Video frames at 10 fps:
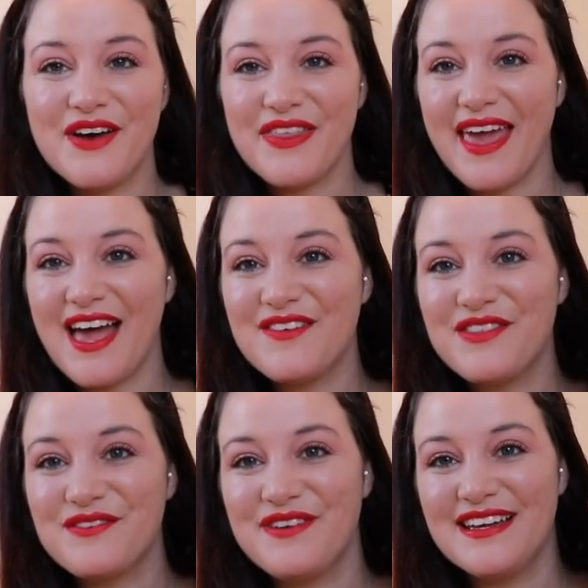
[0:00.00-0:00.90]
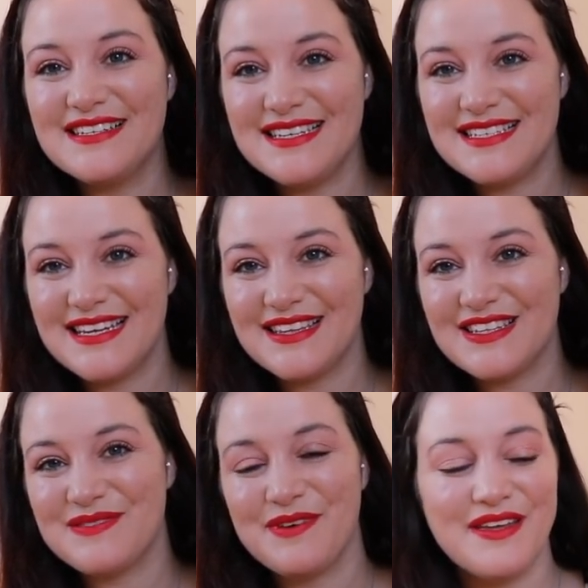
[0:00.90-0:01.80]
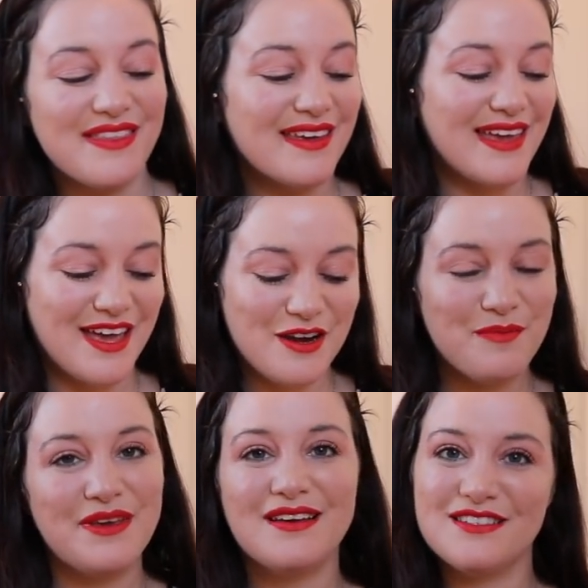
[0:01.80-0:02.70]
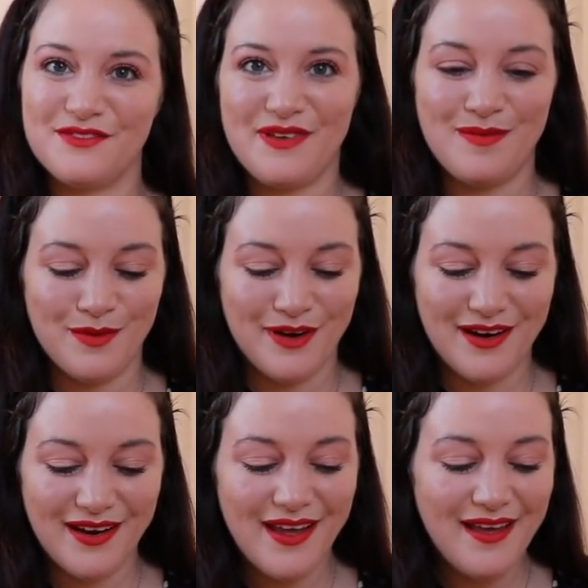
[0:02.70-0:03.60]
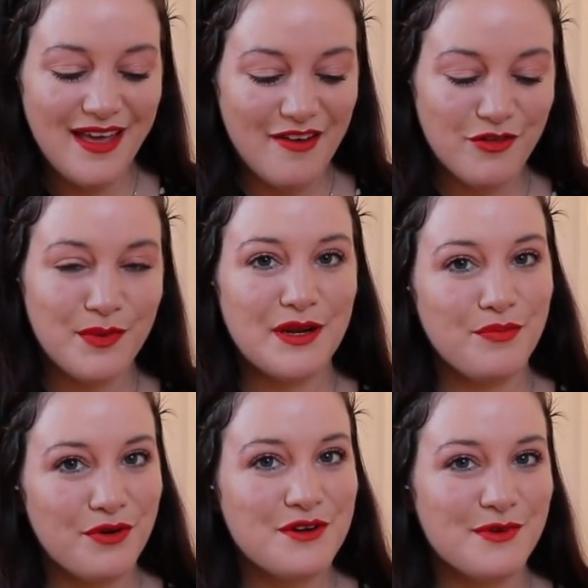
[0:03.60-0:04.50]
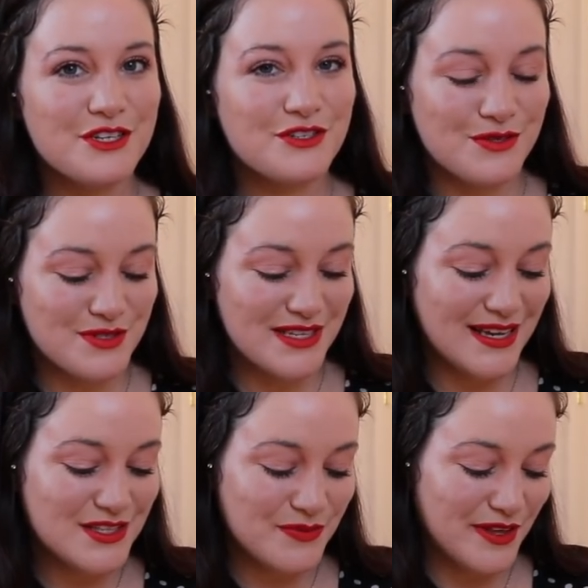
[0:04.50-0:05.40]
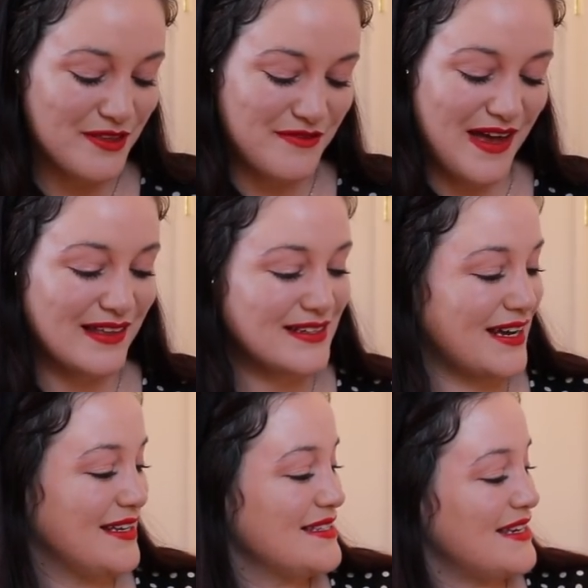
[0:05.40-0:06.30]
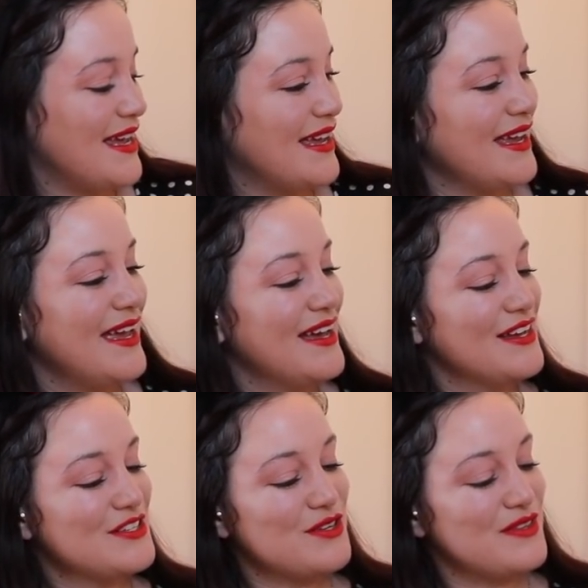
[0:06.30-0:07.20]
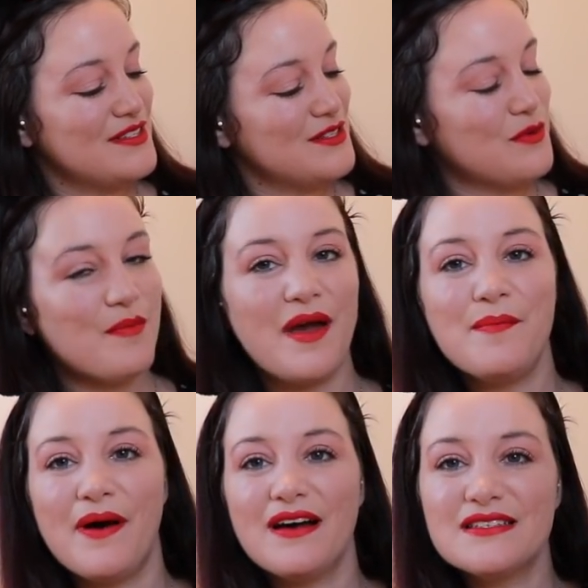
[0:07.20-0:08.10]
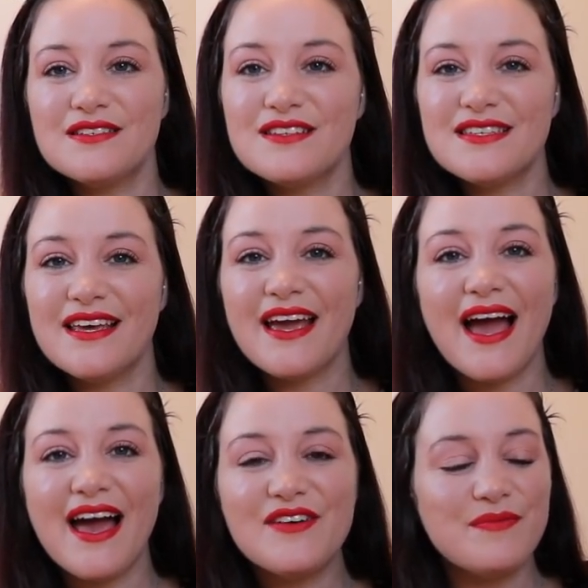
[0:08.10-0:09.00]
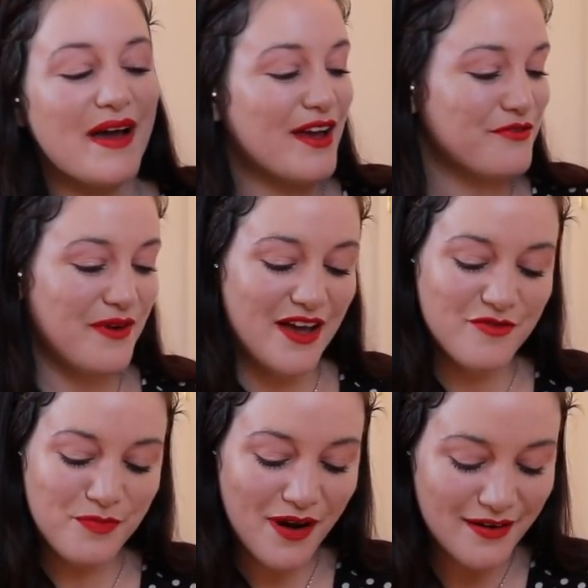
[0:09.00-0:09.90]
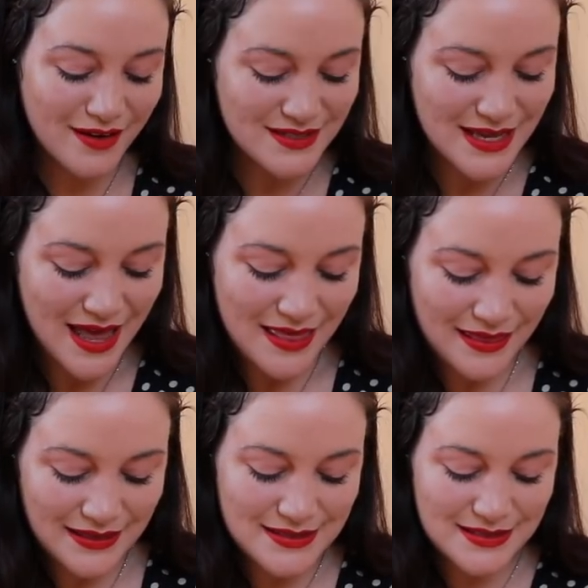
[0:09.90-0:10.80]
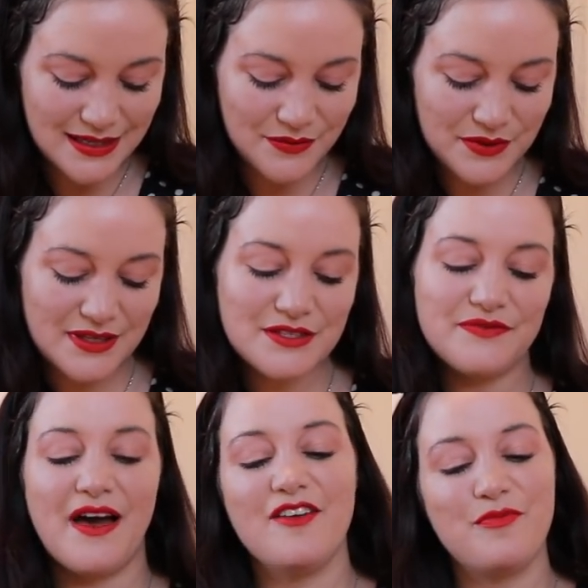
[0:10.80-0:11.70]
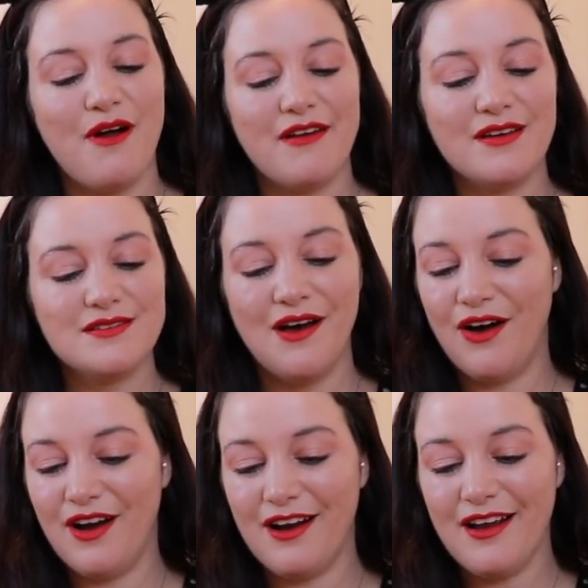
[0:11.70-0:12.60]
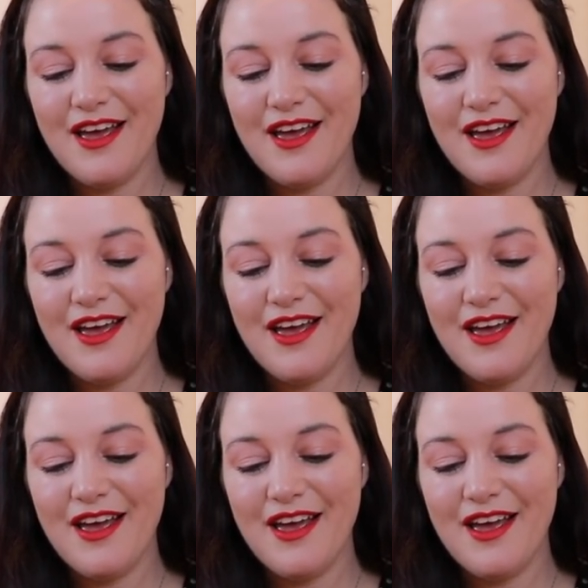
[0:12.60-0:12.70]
how they have the red detail this month, again, because February, everybody pretty much associates with Valentine's Day. So this is what my box looks like. I have my five products. Let's see what these five products are.